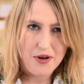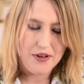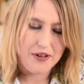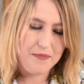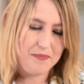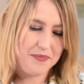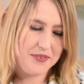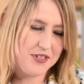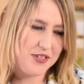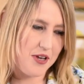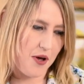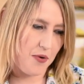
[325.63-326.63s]
work.
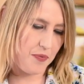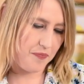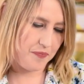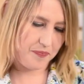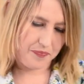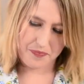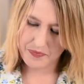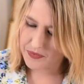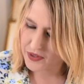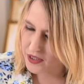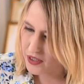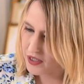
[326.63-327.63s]
So
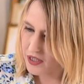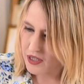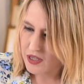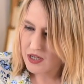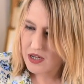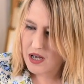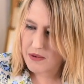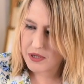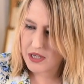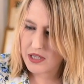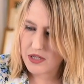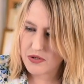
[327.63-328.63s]
I'm
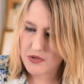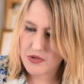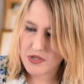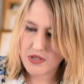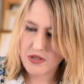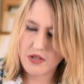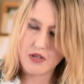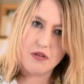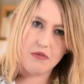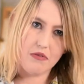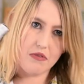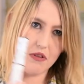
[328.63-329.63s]
going to use
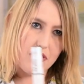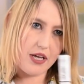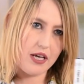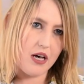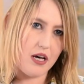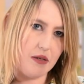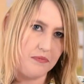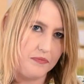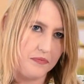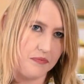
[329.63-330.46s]
the thicker